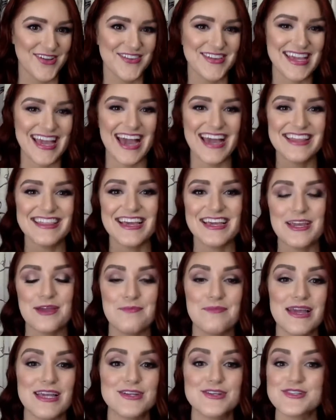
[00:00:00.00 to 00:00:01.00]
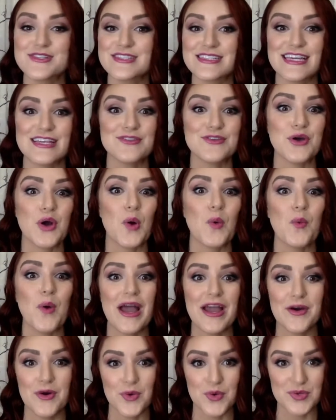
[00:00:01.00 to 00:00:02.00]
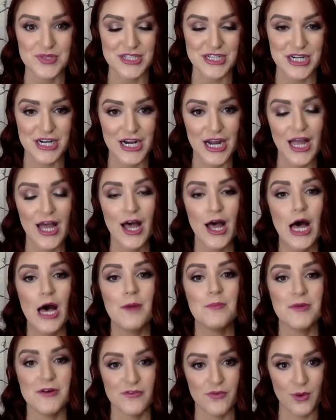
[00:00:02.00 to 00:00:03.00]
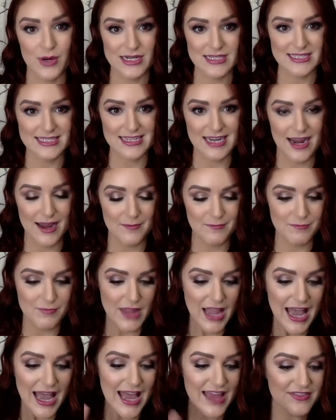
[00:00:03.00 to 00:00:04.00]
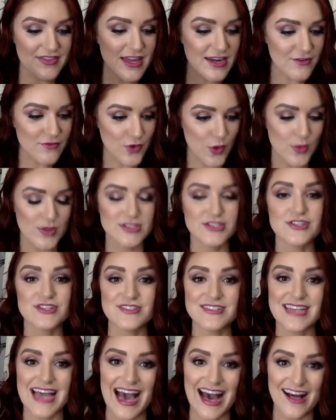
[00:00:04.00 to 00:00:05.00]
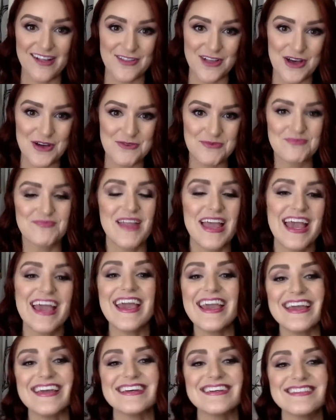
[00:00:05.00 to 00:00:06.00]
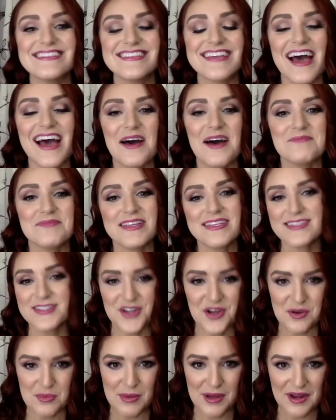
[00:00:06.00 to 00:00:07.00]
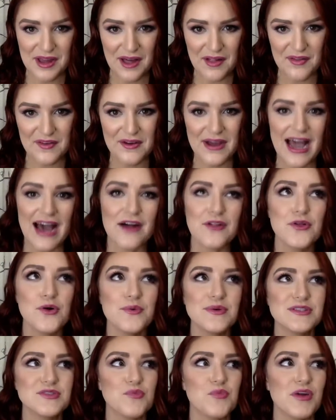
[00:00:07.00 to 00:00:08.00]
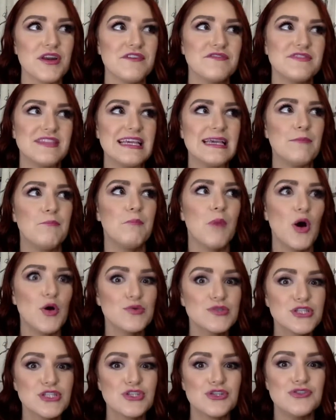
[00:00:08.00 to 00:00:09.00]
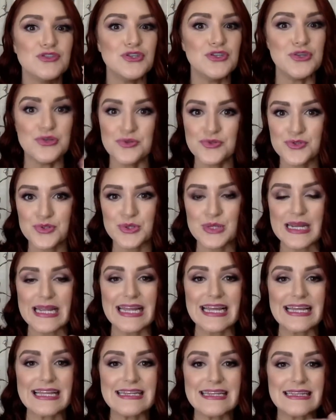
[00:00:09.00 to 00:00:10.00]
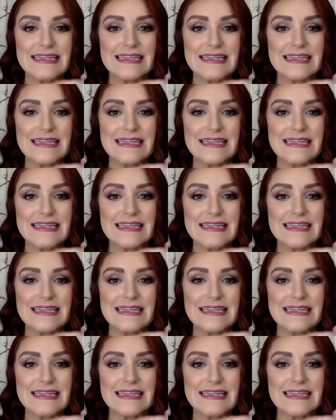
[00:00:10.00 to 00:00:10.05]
okay that can make your skin look way older before it's time. And then, of course, there's aloe. And um, let's talk about aloe. Aloe is one of the most nutrient